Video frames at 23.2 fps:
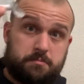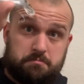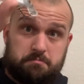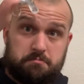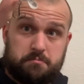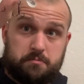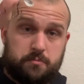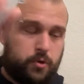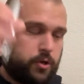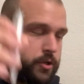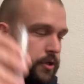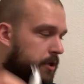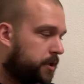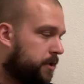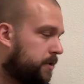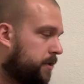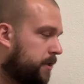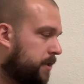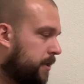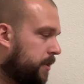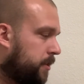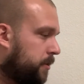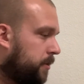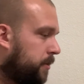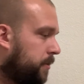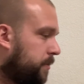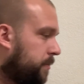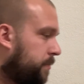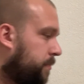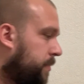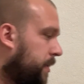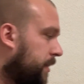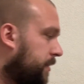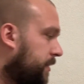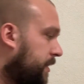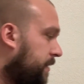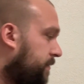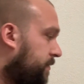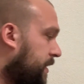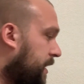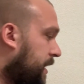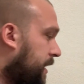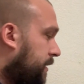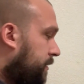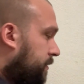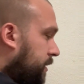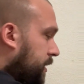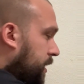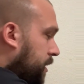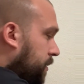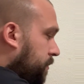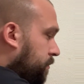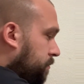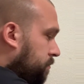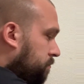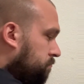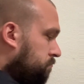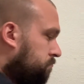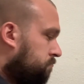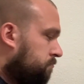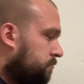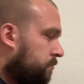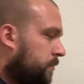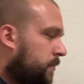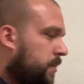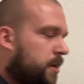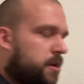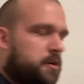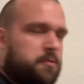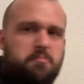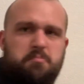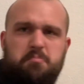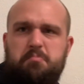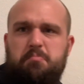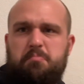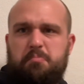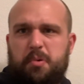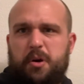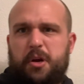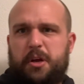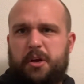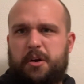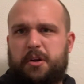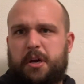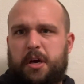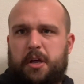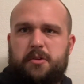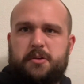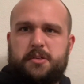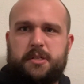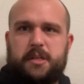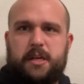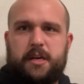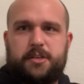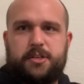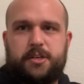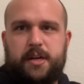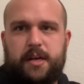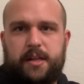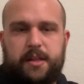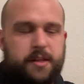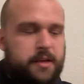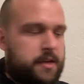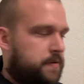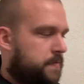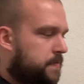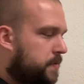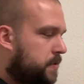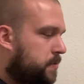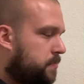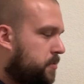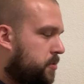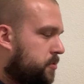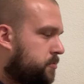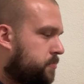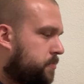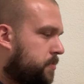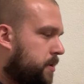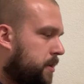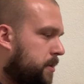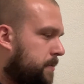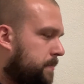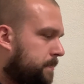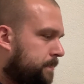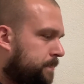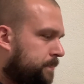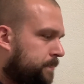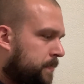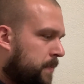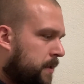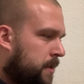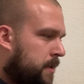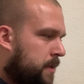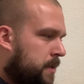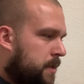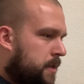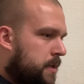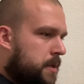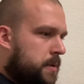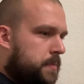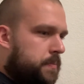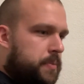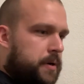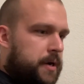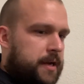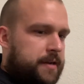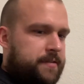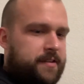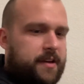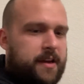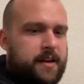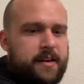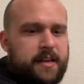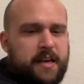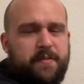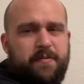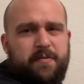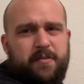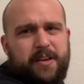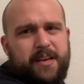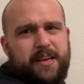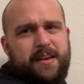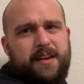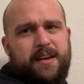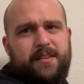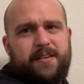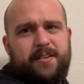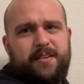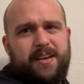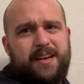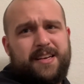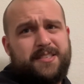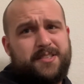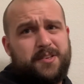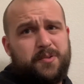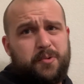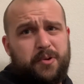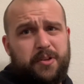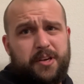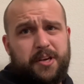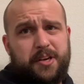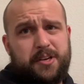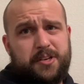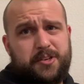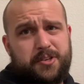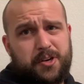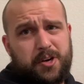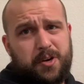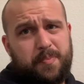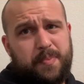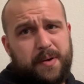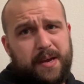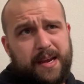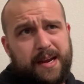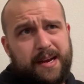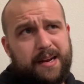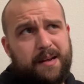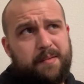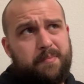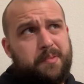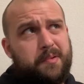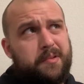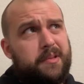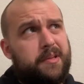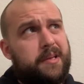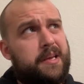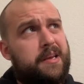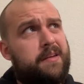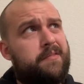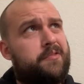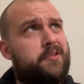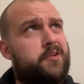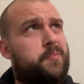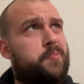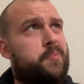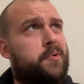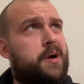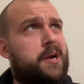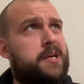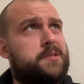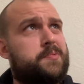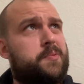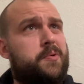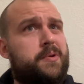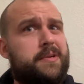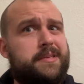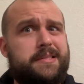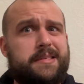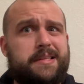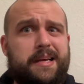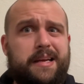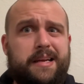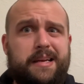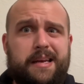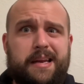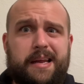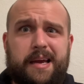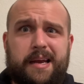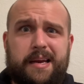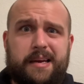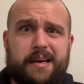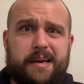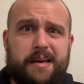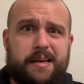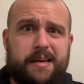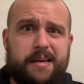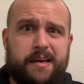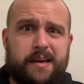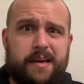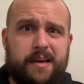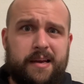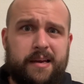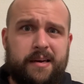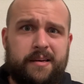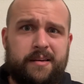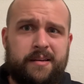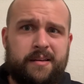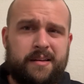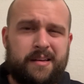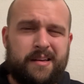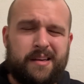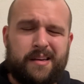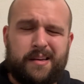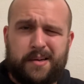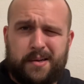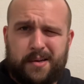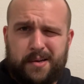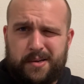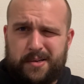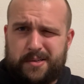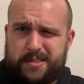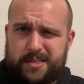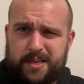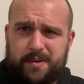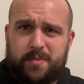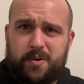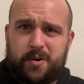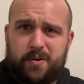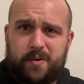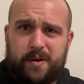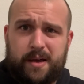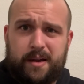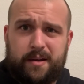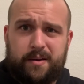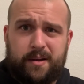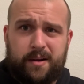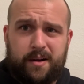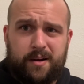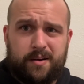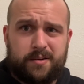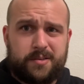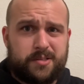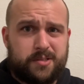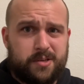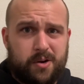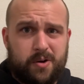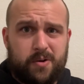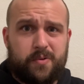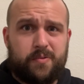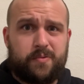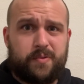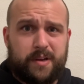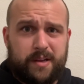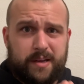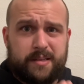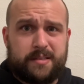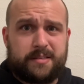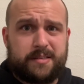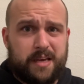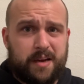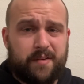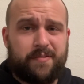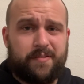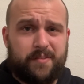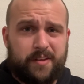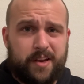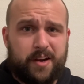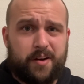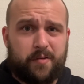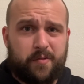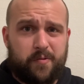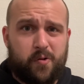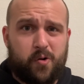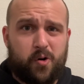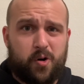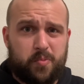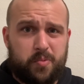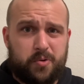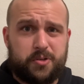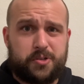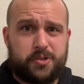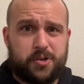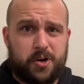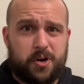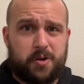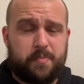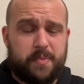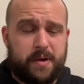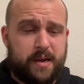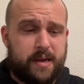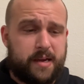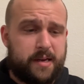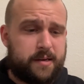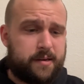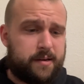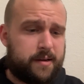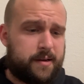really good color. But they've got, you know, pretty good color selection, I think, for the most part. But definitely, nonetheless, a really good jerk bait, and I believe their price point's like $9.99, somewhere around there. So it's definitely an affordable jerk bait.